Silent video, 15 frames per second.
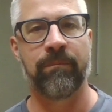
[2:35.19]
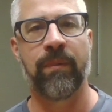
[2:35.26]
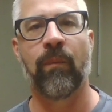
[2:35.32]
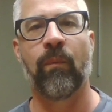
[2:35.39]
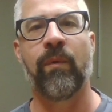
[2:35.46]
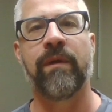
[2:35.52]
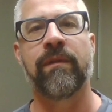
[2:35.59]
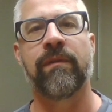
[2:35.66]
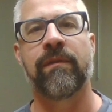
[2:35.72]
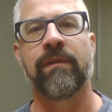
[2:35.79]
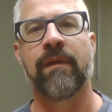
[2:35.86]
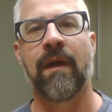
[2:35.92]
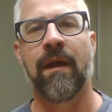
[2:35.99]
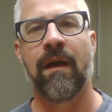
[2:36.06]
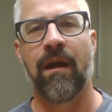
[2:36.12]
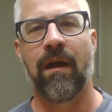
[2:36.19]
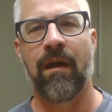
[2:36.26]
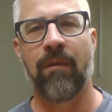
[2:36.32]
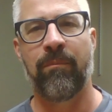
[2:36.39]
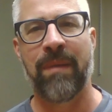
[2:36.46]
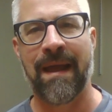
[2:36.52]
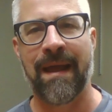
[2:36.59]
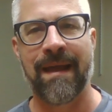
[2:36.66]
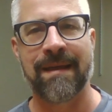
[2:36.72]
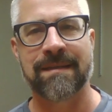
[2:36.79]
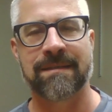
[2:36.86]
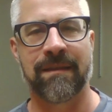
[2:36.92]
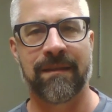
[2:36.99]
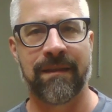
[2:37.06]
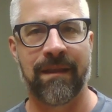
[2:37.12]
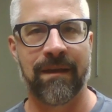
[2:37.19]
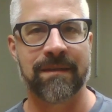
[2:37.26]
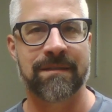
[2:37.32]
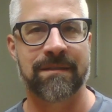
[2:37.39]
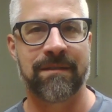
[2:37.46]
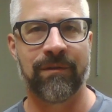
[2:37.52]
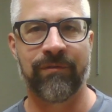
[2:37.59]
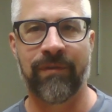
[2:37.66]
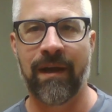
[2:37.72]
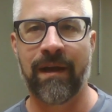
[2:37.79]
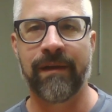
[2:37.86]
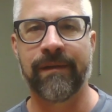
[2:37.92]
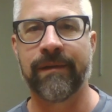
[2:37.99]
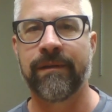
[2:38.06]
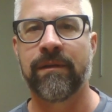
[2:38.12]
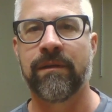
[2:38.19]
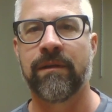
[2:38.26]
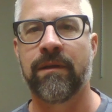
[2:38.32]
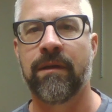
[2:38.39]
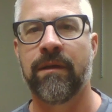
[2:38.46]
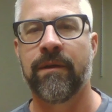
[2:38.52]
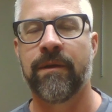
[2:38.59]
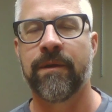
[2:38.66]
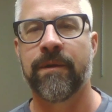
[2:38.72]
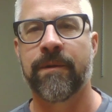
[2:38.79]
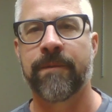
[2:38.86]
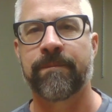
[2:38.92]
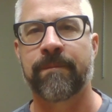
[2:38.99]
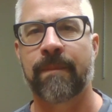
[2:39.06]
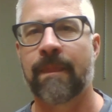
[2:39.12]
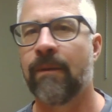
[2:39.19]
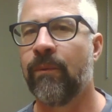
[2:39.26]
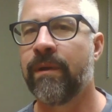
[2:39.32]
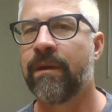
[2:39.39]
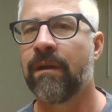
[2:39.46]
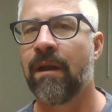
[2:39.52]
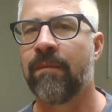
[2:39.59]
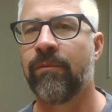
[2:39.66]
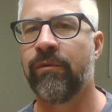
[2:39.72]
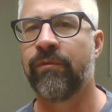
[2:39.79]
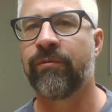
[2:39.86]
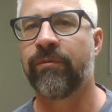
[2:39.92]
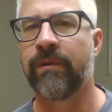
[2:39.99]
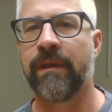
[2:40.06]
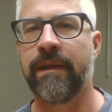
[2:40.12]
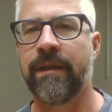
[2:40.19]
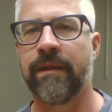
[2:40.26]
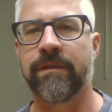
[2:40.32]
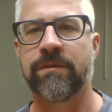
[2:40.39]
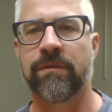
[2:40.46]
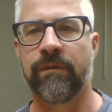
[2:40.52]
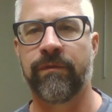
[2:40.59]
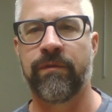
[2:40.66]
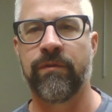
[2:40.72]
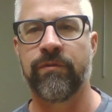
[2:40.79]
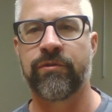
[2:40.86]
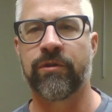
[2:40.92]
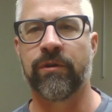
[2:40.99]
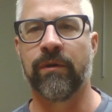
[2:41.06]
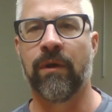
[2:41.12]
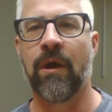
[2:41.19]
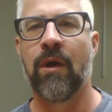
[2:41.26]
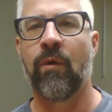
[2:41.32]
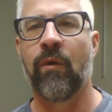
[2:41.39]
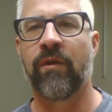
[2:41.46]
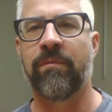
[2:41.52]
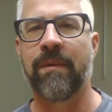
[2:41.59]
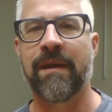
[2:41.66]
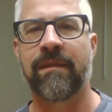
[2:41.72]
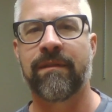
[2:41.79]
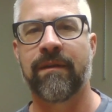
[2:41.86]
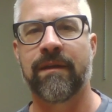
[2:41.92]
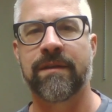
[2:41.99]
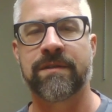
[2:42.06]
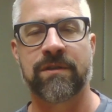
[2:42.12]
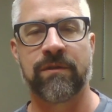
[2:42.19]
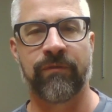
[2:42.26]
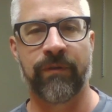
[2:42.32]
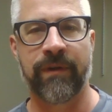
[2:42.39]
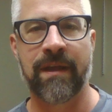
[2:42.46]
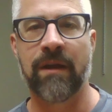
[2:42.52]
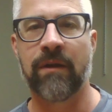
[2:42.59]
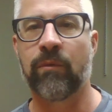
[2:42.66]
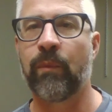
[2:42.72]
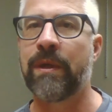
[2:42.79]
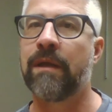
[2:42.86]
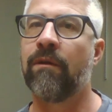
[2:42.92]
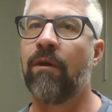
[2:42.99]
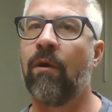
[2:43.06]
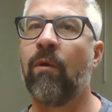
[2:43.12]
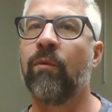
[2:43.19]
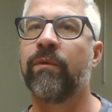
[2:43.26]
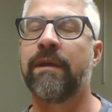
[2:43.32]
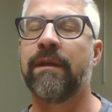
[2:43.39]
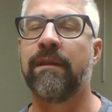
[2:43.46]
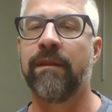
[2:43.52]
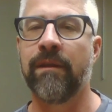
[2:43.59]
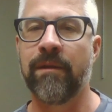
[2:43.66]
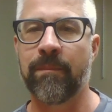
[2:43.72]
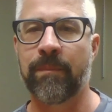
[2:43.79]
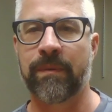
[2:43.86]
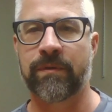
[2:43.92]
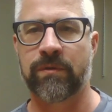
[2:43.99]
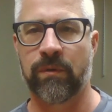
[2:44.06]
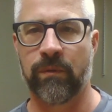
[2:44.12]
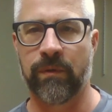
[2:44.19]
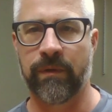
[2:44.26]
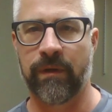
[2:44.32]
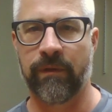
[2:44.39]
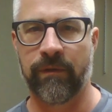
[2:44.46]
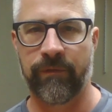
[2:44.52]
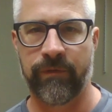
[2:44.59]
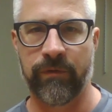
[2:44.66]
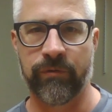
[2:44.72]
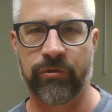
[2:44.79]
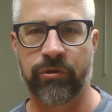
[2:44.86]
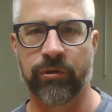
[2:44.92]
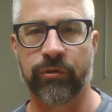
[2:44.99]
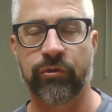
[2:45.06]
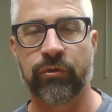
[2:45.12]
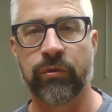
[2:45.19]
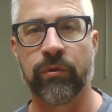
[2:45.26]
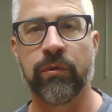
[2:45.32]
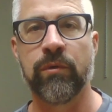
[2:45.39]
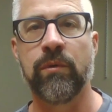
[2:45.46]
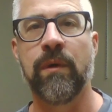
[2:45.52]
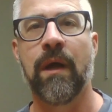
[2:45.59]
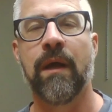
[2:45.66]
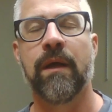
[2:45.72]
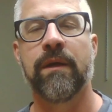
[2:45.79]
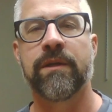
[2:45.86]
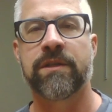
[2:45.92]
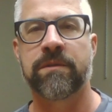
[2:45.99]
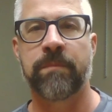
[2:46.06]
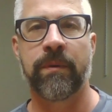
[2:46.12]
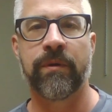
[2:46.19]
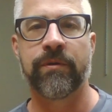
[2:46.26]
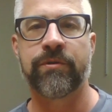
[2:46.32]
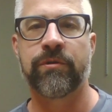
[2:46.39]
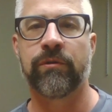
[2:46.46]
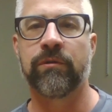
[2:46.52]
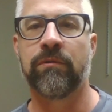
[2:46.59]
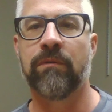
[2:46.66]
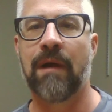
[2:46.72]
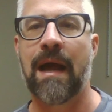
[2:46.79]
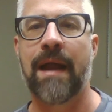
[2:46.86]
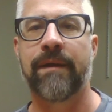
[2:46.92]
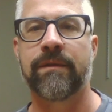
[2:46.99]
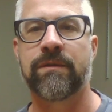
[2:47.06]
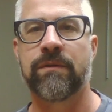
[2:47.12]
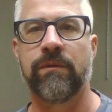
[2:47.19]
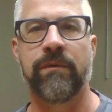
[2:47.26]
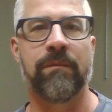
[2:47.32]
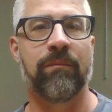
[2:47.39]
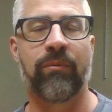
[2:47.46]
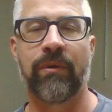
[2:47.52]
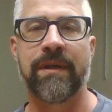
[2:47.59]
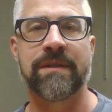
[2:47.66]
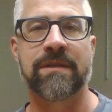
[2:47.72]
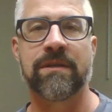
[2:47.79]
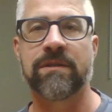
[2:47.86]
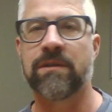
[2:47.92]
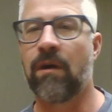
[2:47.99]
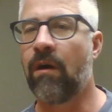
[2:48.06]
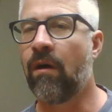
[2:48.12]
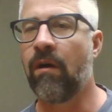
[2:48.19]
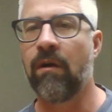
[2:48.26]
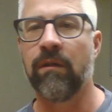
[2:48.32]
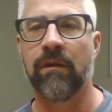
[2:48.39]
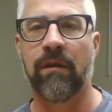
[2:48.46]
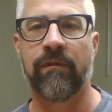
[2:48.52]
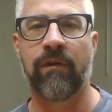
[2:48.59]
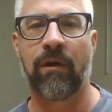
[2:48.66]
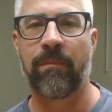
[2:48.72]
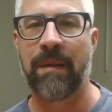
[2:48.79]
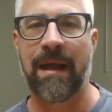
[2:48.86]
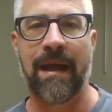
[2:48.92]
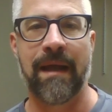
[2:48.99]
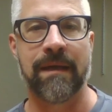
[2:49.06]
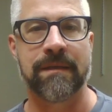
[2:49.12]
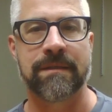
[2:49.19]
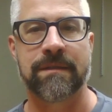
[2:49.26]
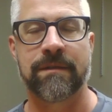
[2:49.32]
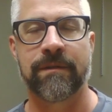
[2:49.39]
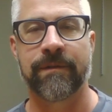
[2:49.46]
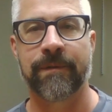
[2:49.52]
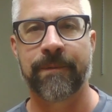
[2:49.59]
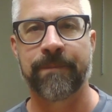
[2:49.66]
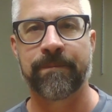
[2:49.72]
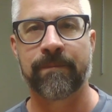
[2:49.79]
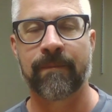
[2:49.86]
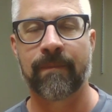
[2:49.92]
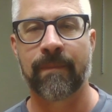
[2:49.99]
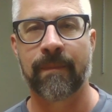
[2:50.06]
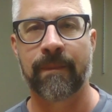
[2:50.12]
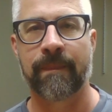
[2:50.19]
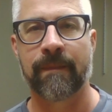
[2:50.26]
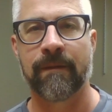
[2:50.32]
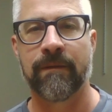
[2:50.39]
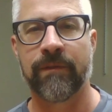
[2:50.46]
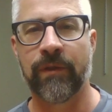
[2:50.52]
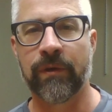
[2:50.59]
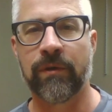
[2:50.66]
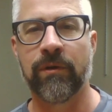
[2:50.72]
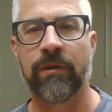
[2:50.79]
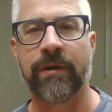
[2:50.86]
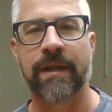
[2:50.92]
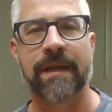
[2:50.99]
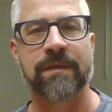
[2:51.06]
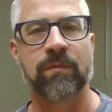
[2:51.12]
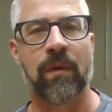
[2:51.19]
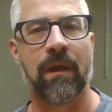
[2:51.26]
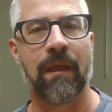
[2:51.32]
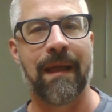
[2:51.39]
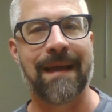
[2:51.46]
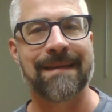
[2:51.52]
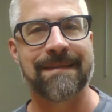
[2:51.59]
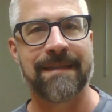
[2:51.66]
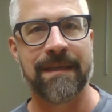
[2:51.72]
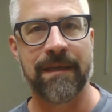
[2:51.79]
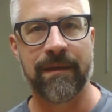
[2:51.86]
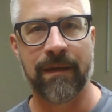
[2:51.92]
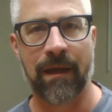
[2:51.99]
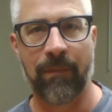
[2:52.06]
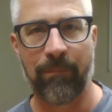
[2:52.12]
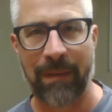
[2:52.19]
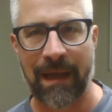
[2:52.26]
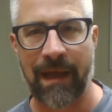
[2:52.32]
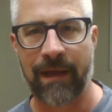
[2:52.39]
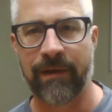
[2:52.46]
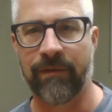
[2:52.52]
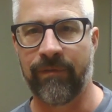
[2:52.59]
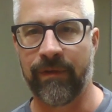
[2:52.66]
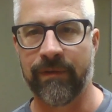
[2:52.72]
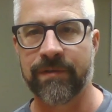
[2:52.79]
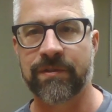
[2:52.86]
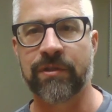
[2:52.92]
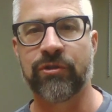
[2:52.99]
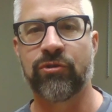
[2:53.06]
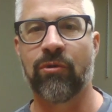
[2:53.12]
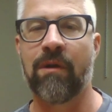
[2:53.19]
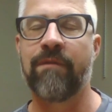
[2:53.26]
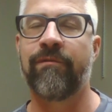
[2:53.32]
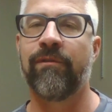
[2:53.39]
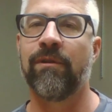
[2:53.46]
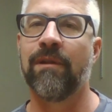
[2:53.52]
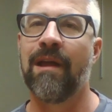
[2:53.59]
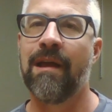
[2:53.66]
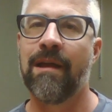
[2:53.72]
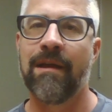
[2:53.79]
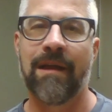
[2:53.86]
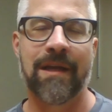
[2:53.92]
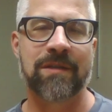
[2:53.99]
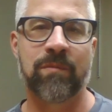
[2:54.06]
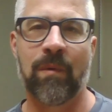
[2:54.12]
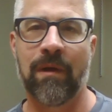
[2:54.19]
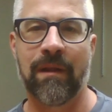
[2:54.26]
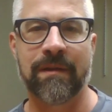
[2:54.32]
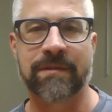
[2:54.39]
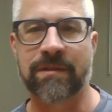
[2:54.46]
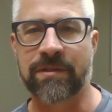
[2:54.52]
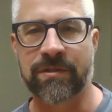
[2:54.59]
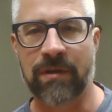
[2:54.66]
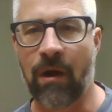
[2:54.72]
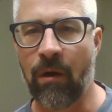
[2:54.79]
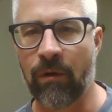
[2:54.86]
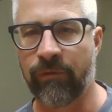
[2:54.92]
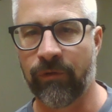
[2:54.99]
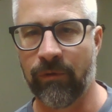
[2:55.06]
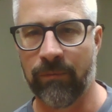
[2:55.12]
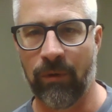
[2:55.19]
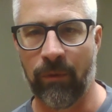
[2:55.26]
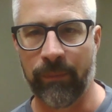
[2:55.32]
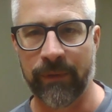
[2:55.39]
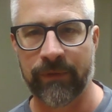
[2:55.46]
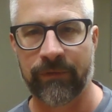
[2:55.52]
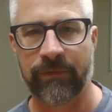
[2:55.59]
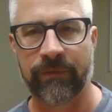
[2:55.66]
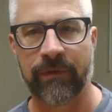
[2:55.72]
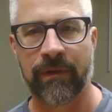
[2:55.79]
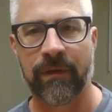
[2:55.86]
But with a past thus divided, we cannot move freely into the future. With many things to forget, we can only limp toward the future. True spiritual gratitude embraces all of our past, the good as well as the bad events, the joyful as well as the sorrowful moments.